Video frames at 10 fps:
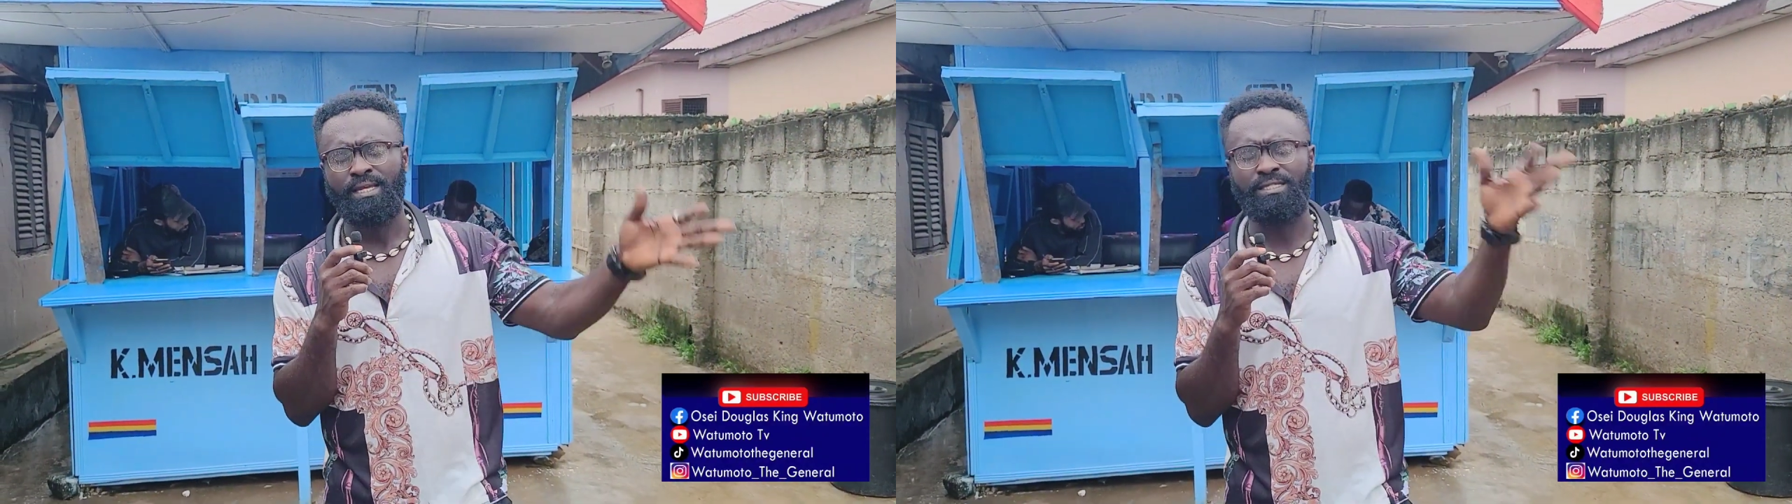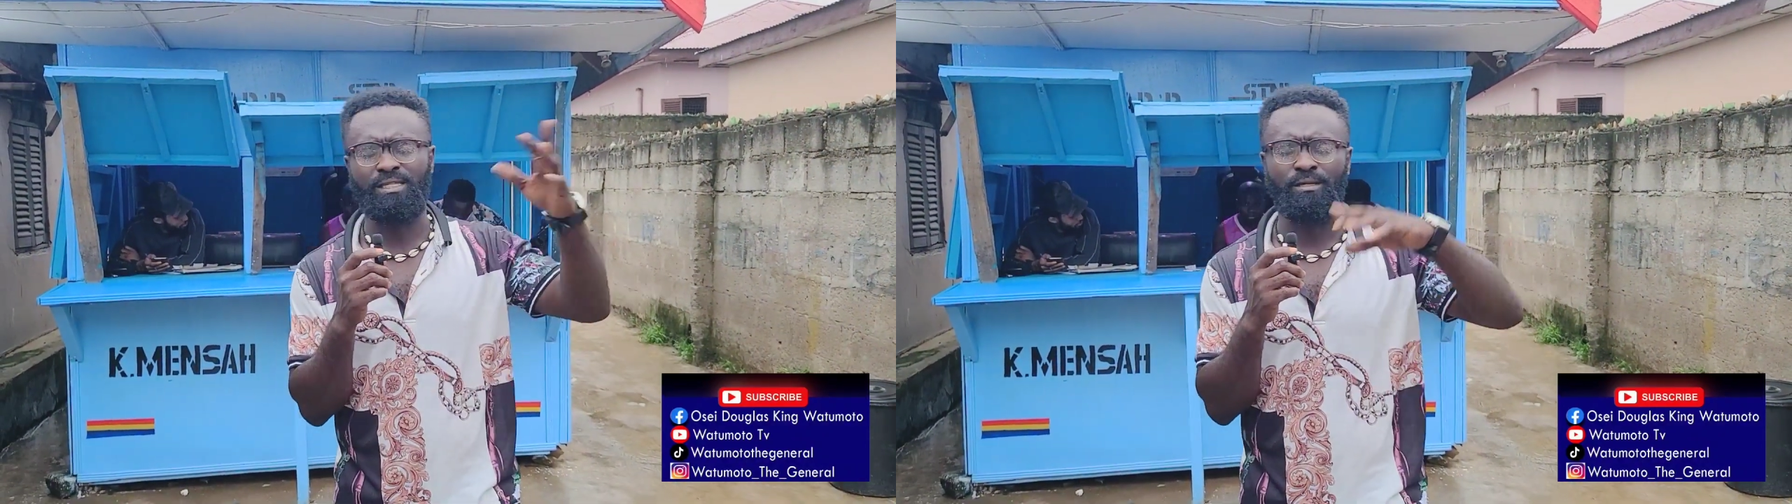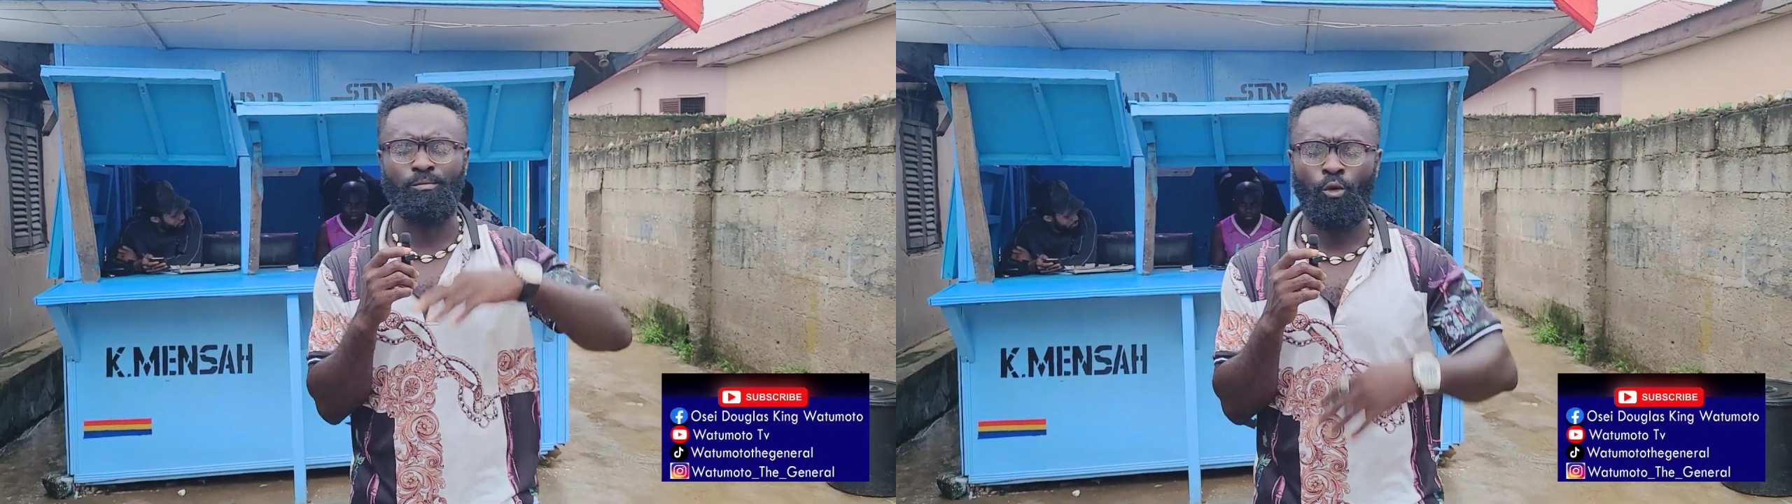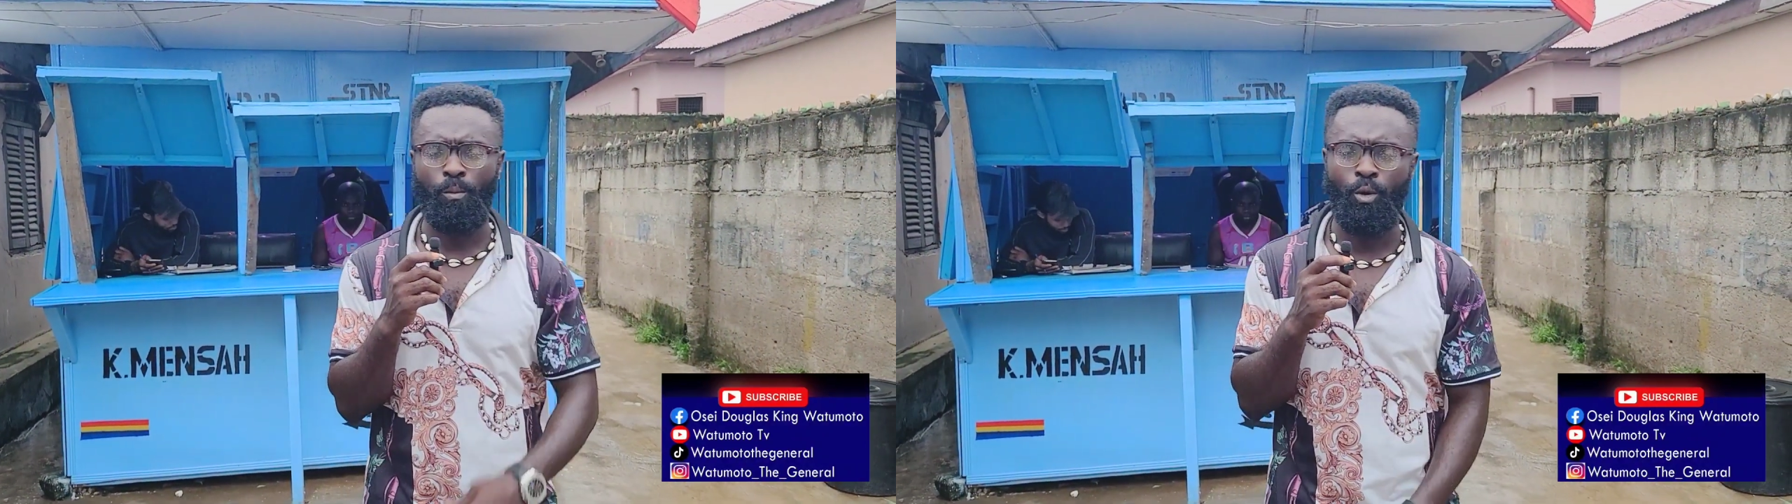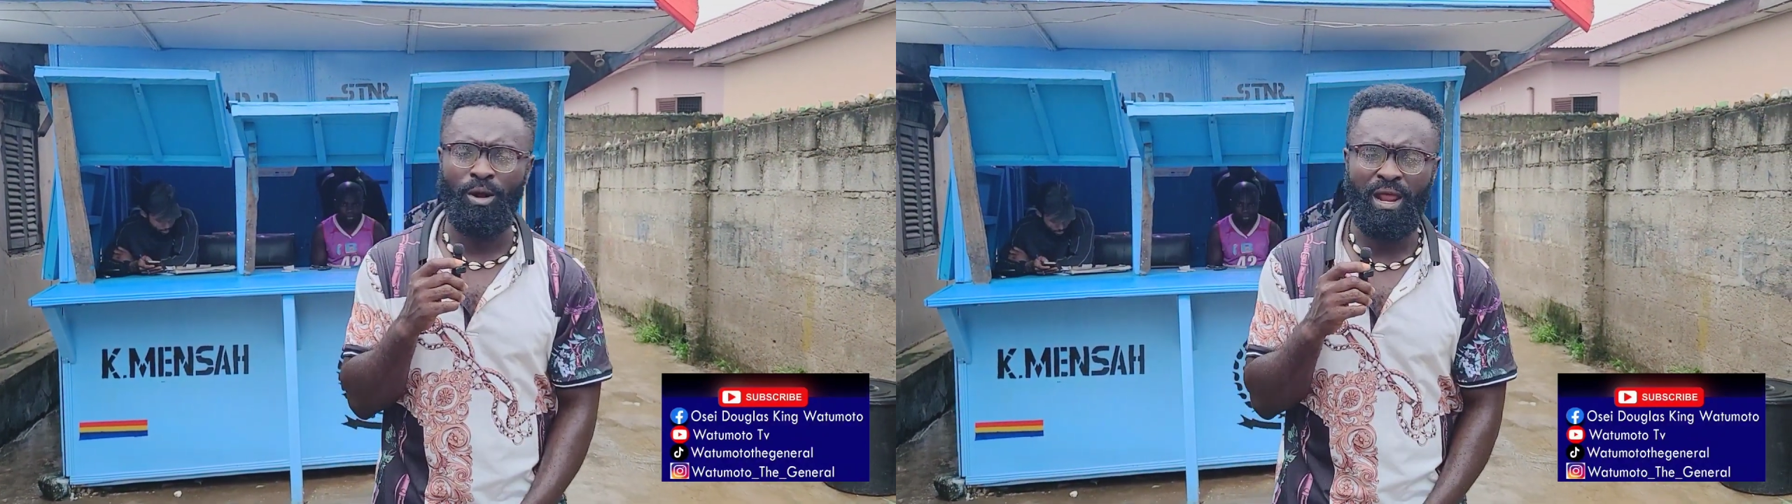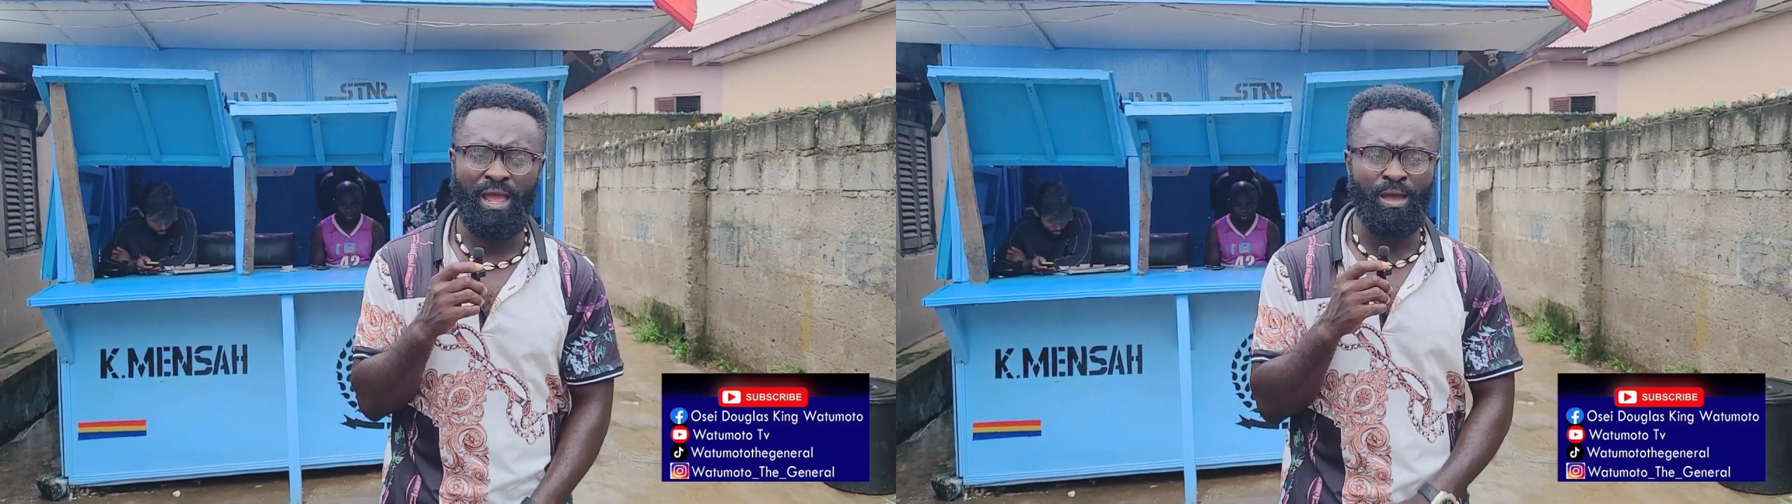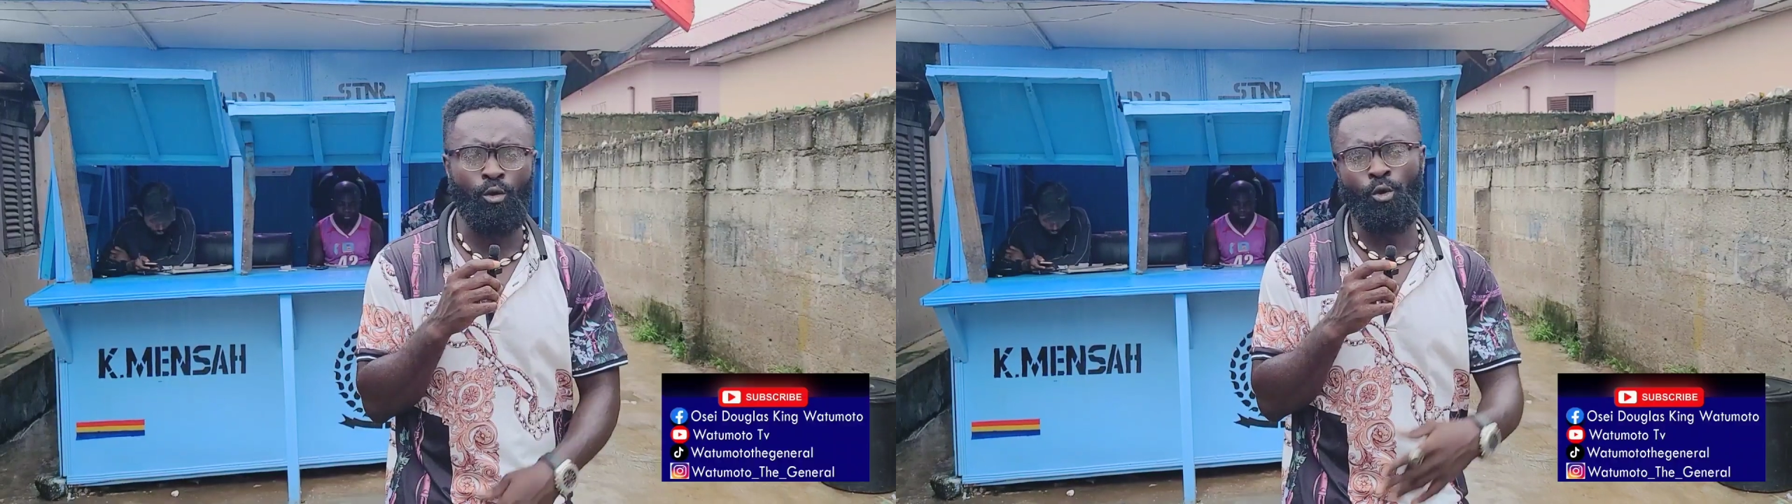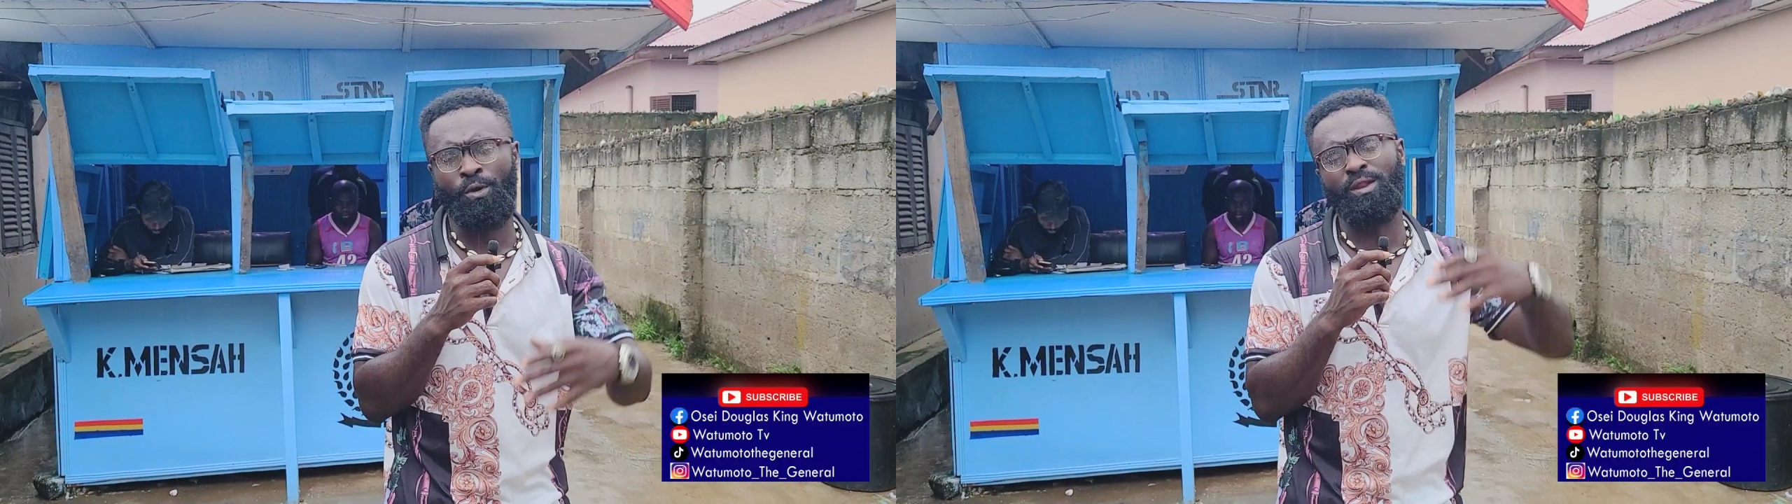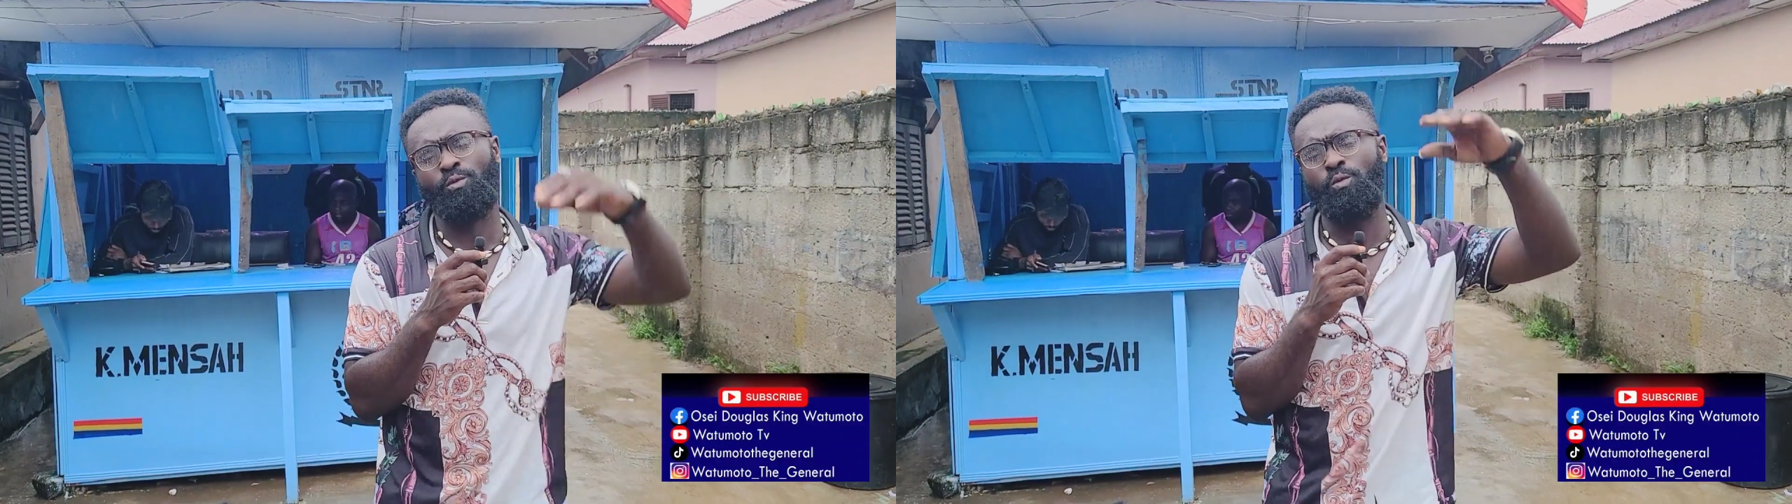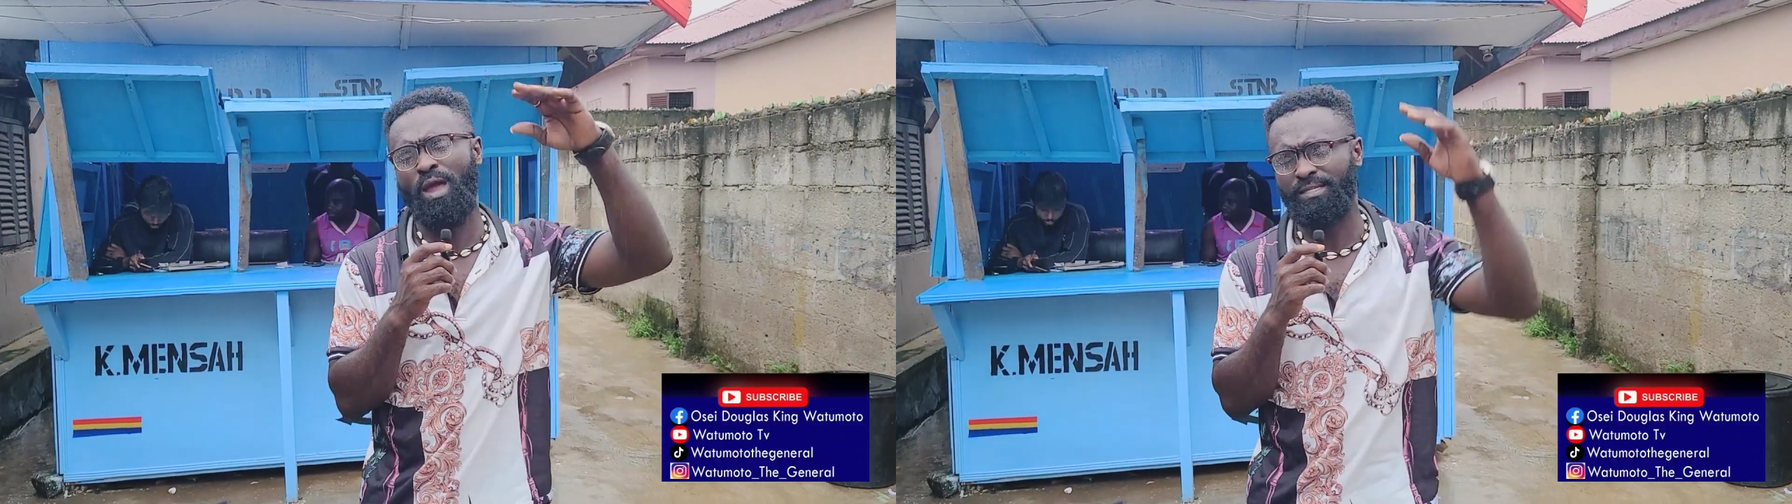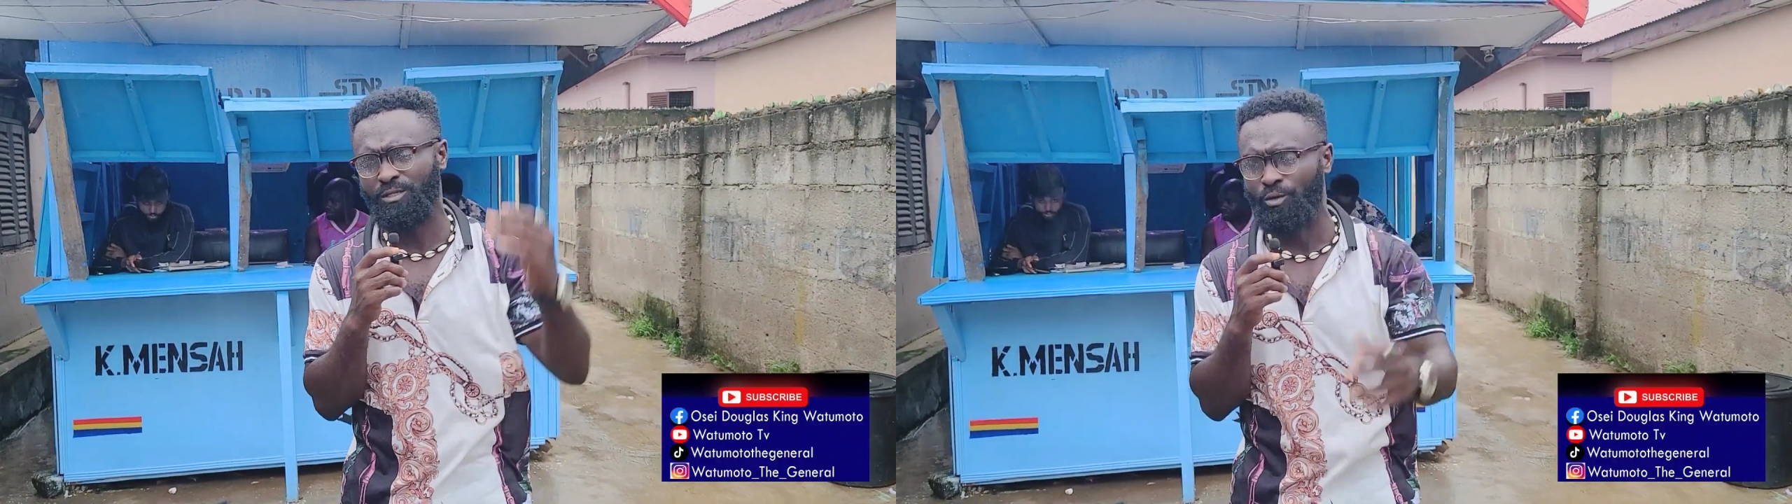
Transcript: It's Kobone Echo Head Works,